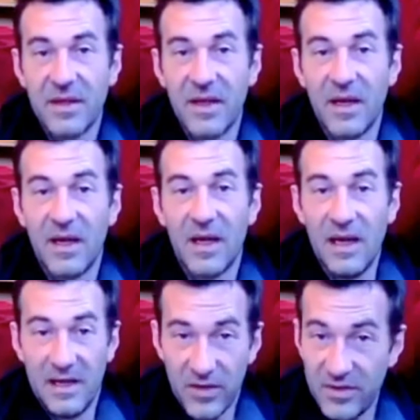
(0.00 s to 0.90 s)
Uh,
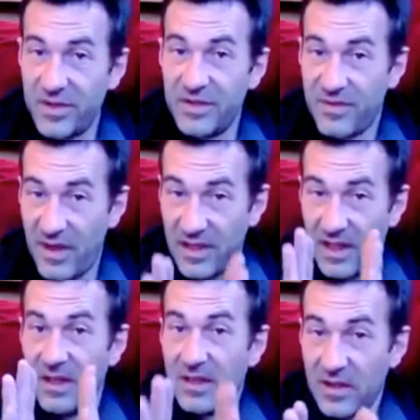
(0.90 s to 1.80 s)
and her, she's
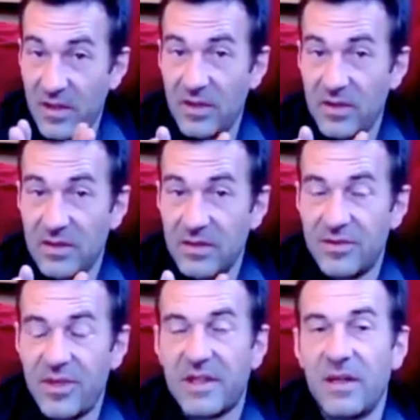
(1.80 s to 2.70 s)
finally
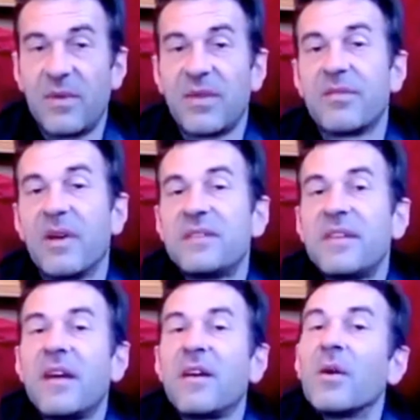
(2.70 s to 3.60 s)
checked in with her friends, and
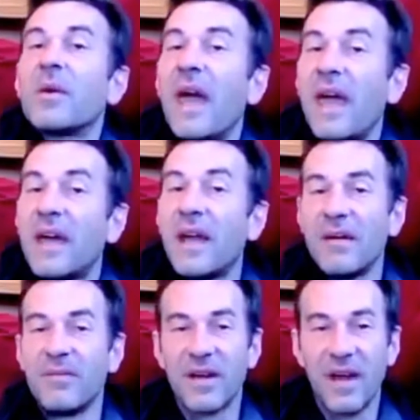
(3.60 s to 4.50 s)
they are okay, and
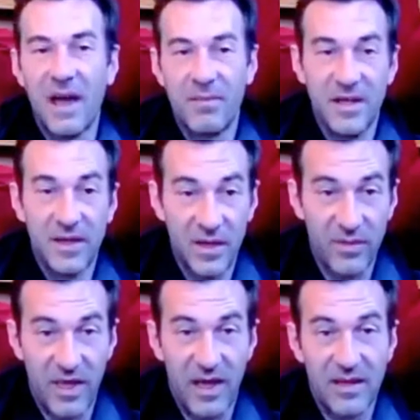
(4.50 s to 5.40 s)
I'm very happy to know
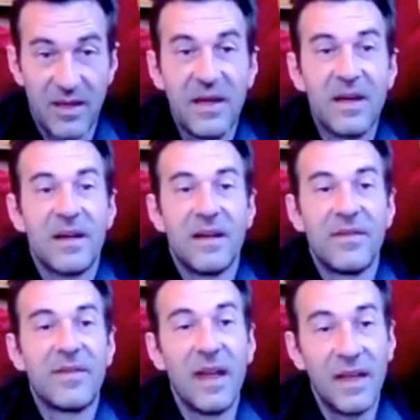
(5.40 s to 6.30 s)
that. And
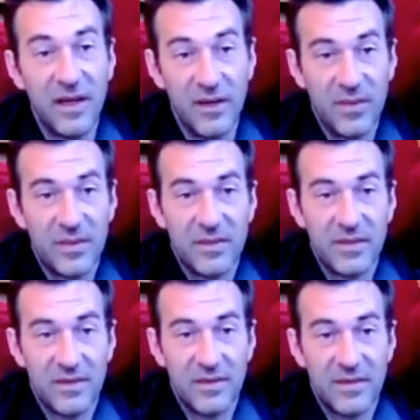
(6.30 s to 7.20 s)
thank you
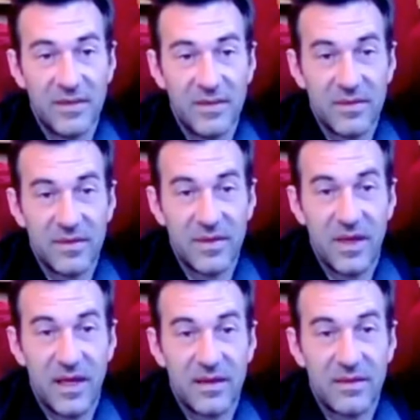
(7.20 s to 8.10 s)
for
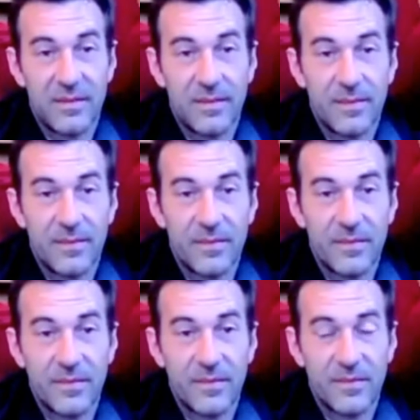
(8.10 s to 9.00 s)
tuning
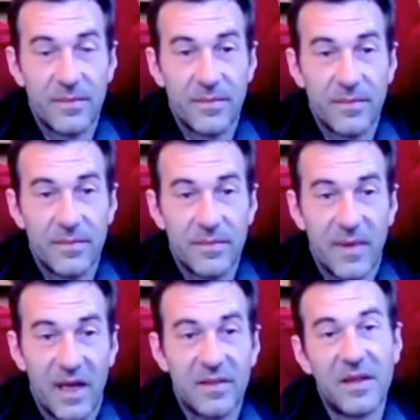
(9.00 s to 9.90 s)

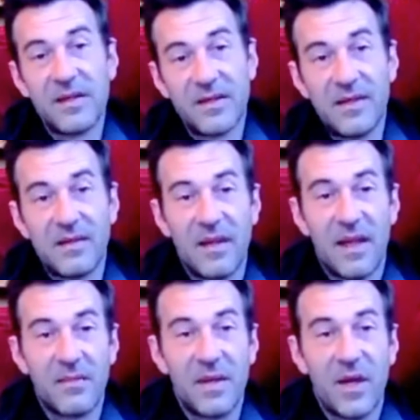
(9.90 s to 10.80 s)
in and, and
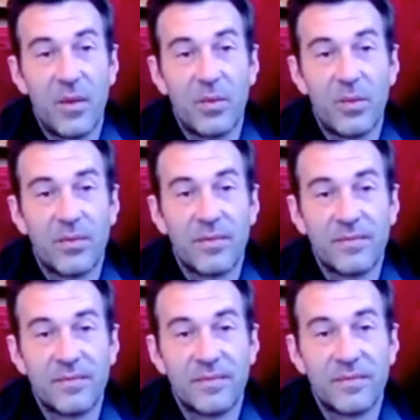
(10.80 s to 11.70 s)
letting me know,
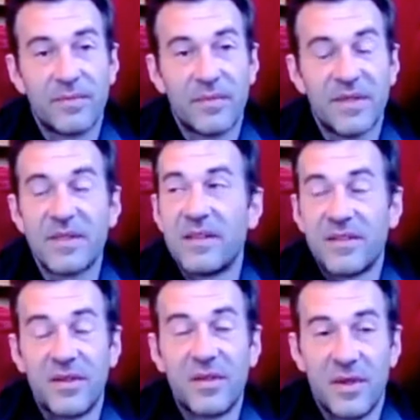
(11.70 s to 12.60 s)
because that is
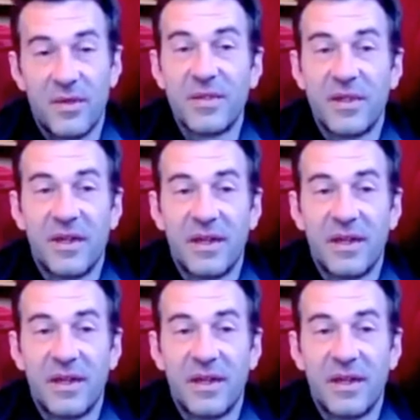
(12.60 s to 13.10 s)
good closure.